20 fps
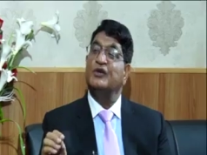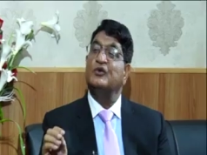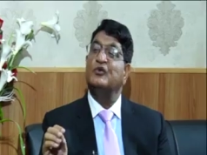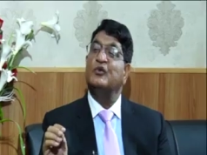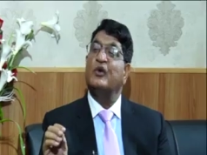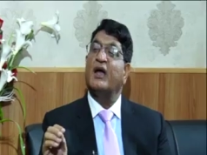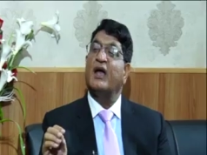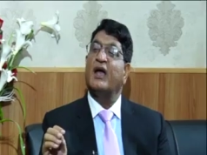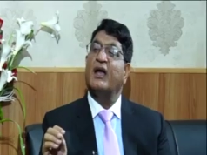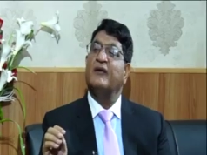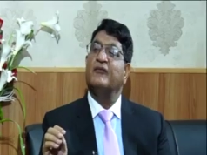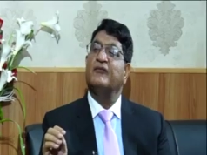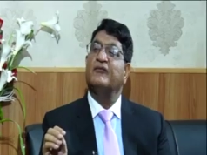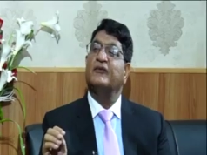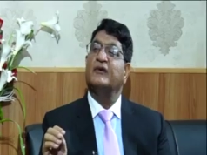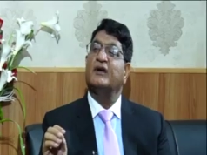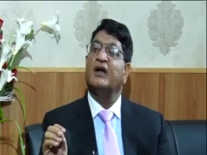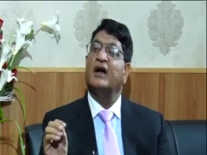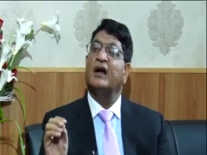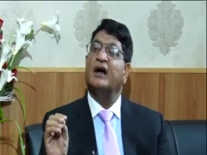you have
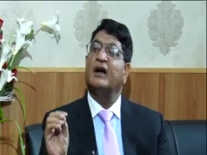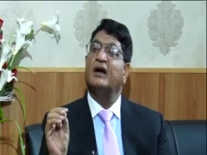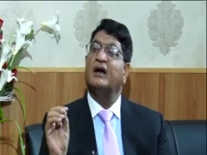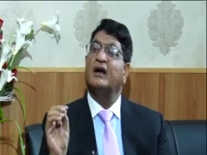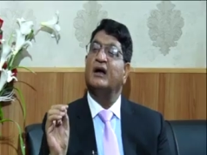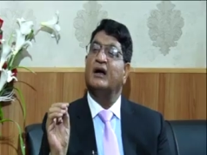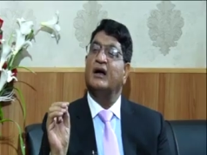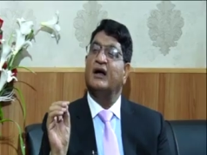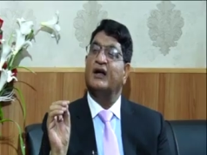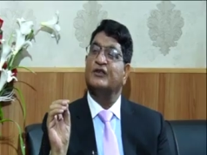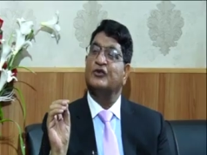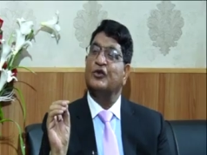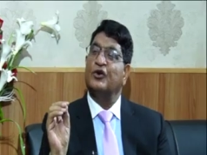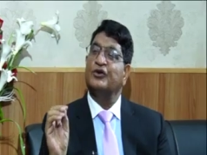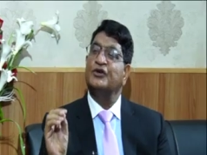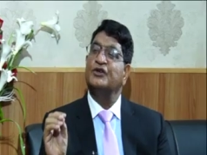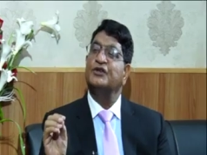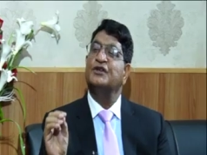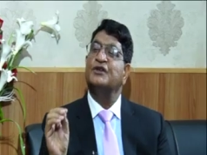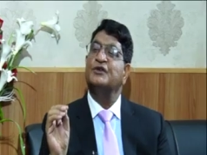
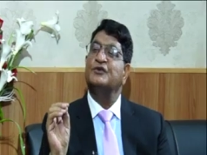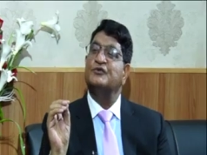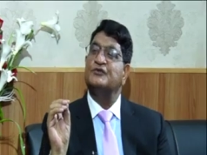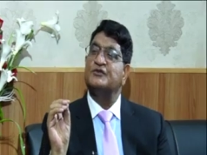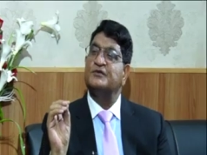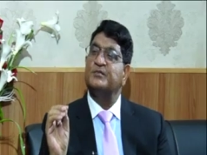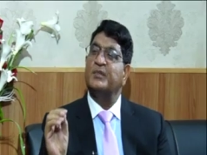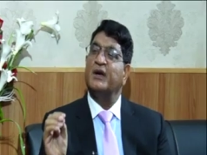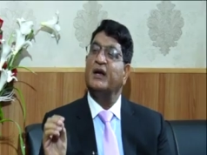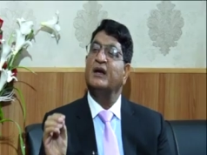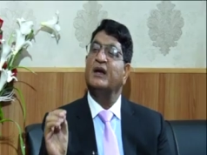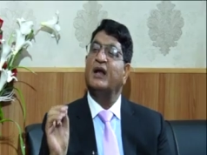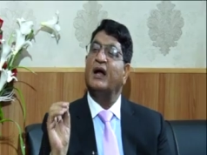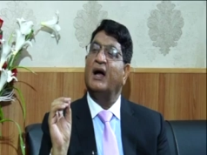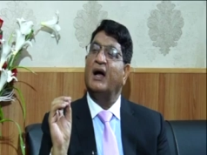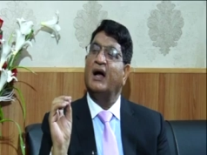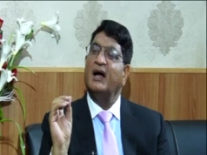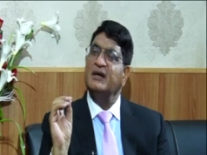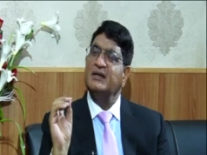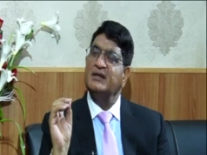authority to spend
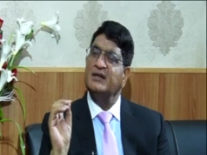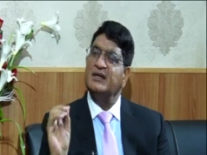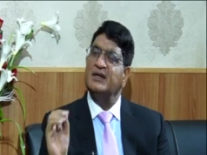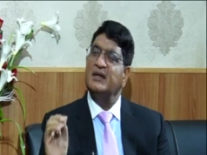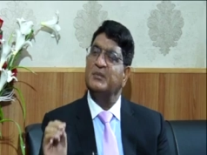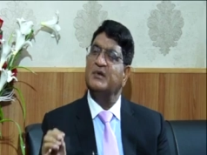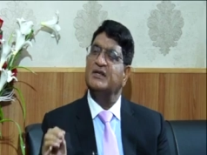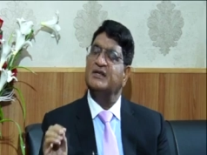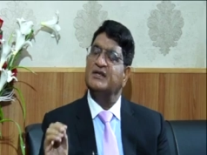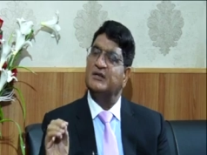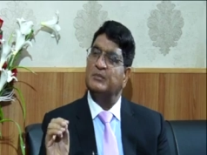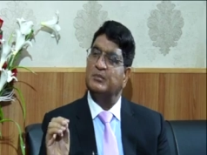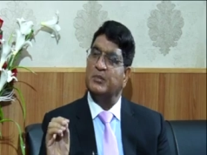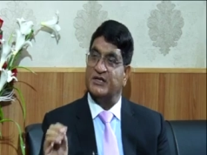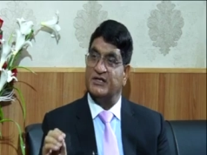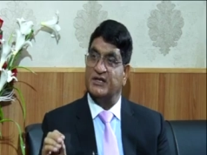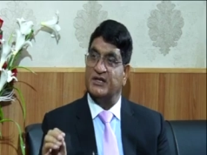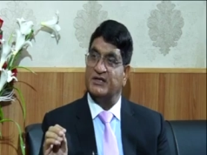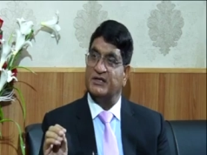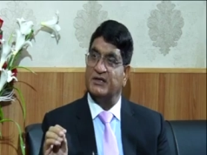unlimited
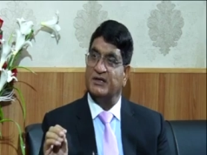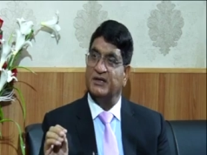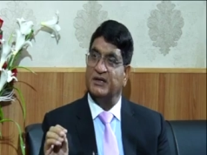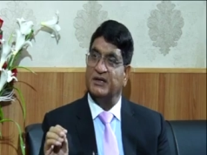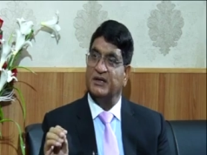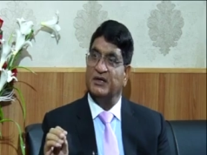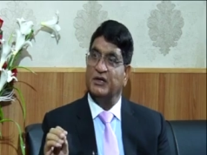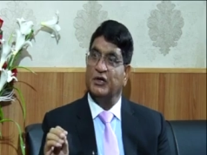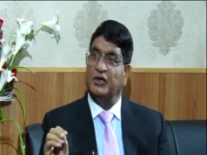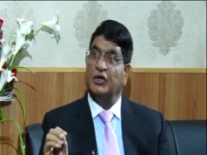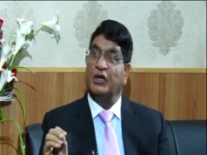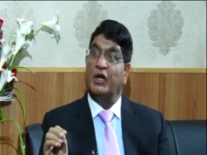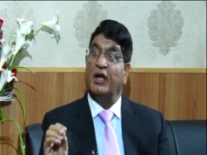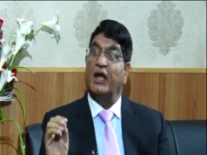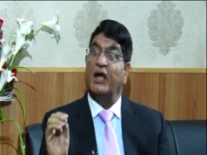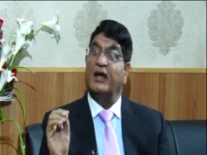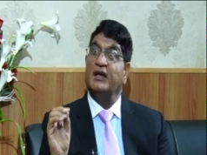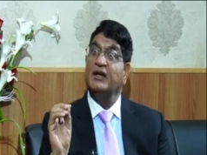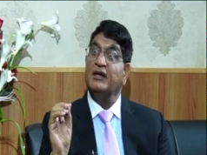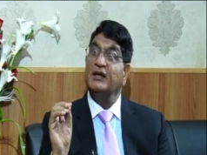budget.
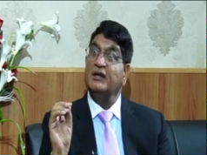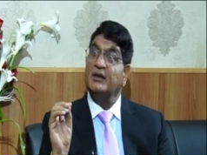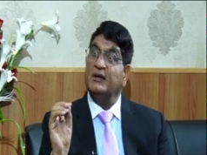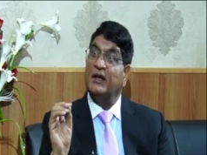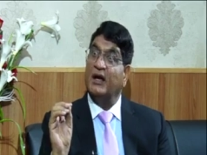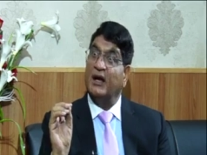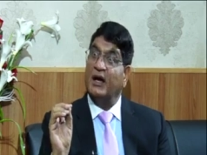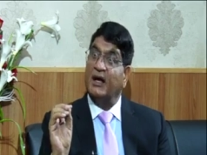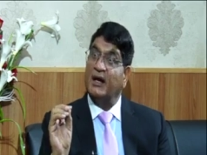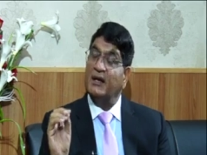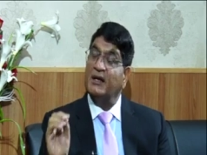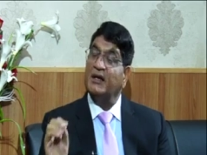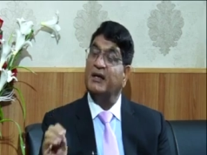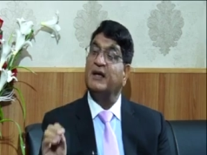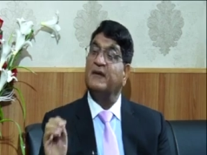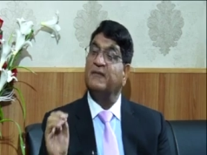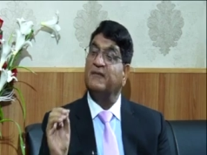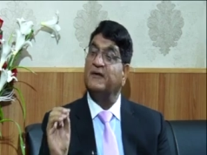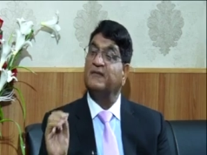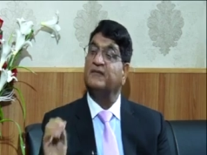And in
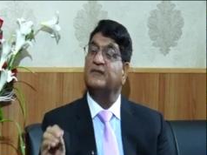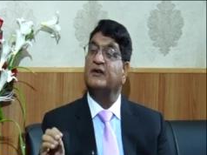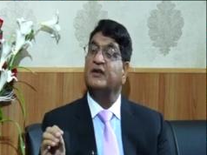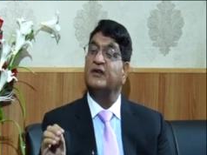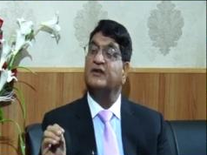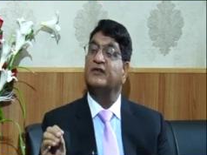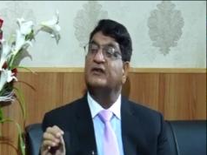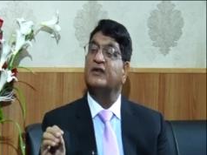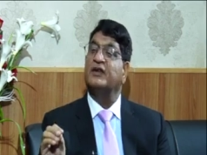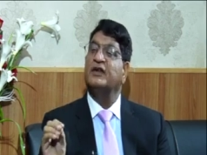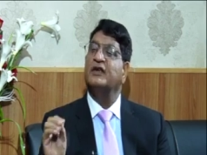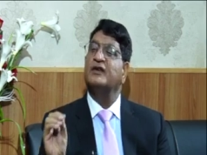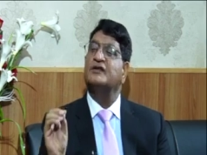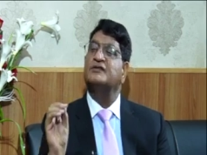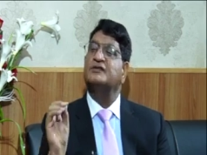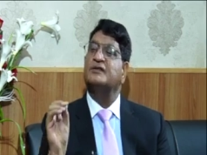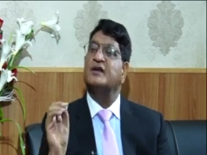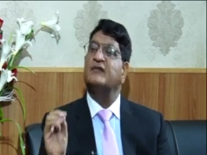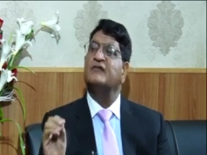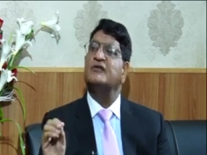early 50s, he
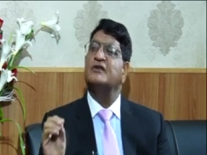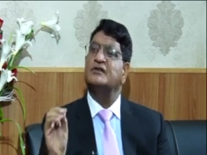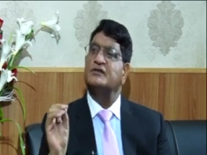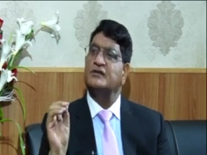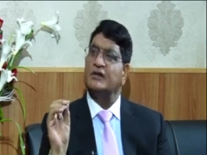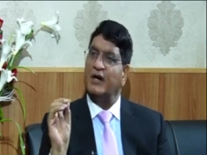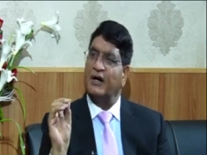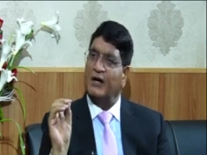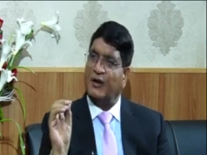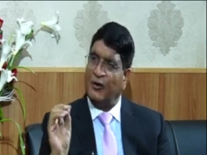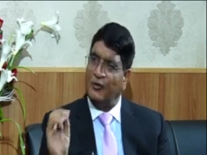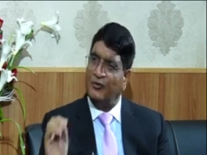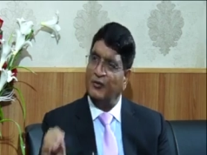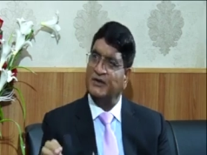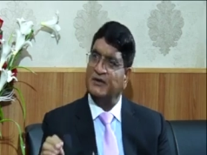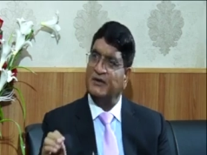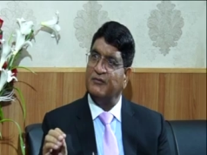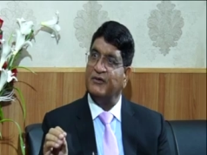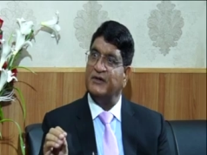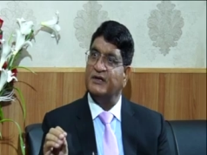traveled
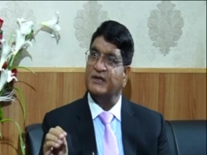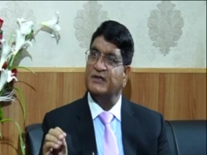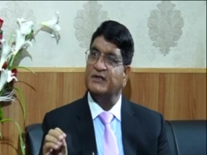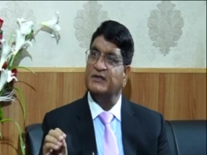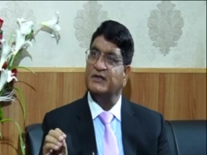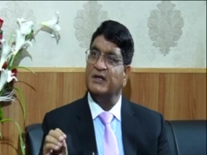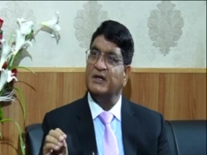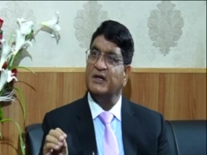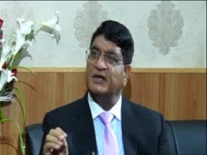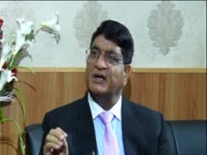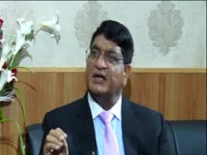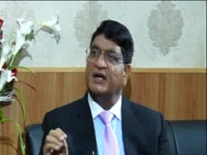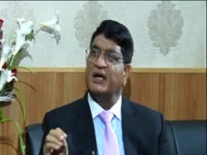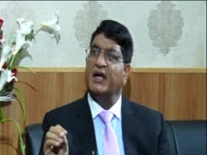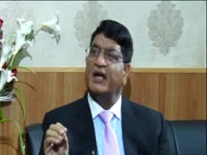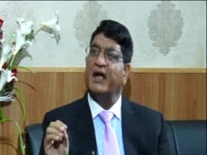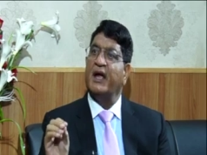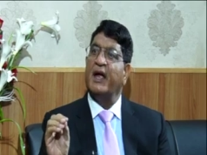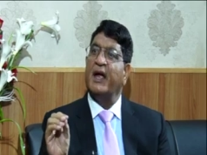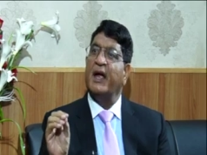around the world
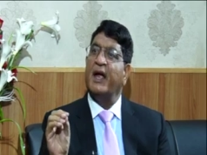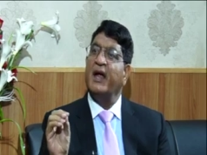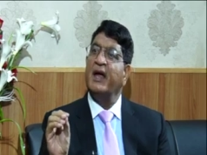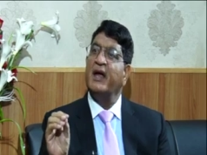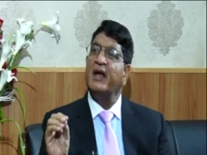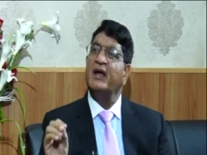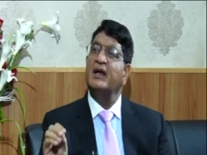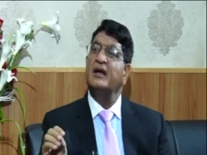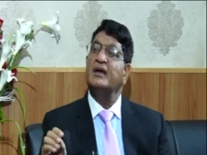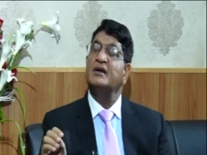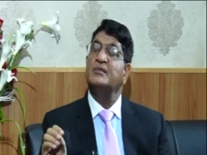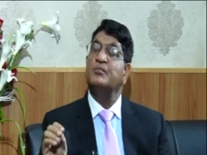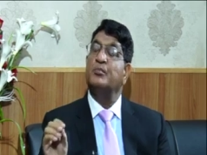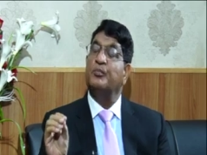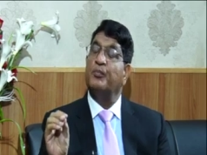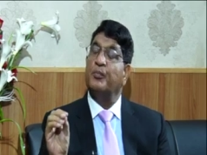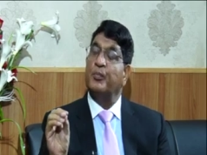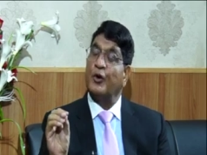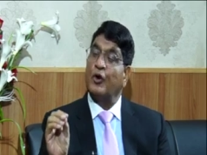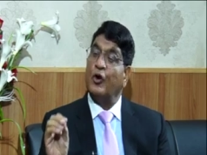and
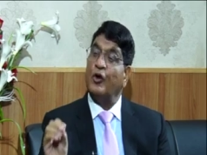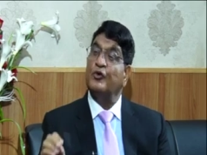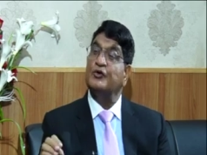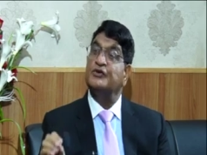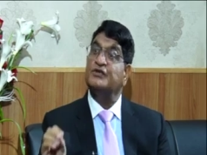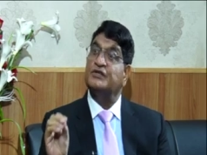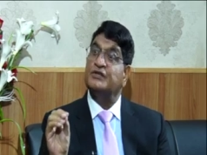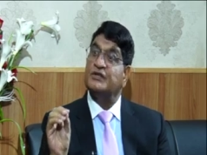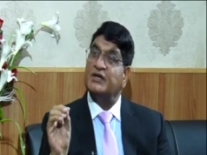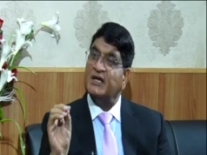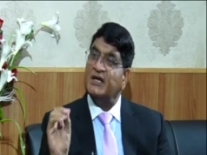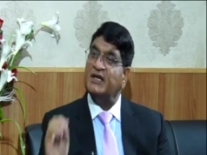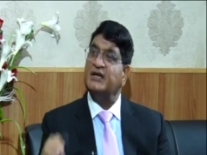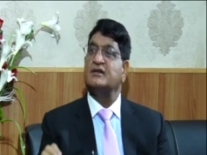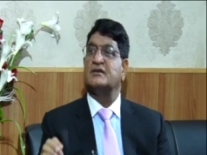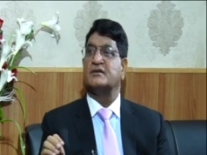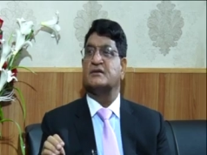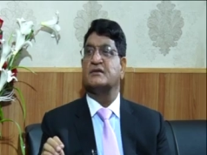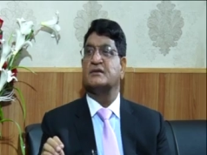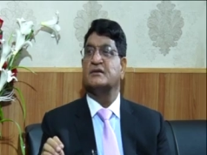brought
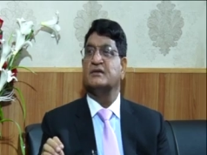treasure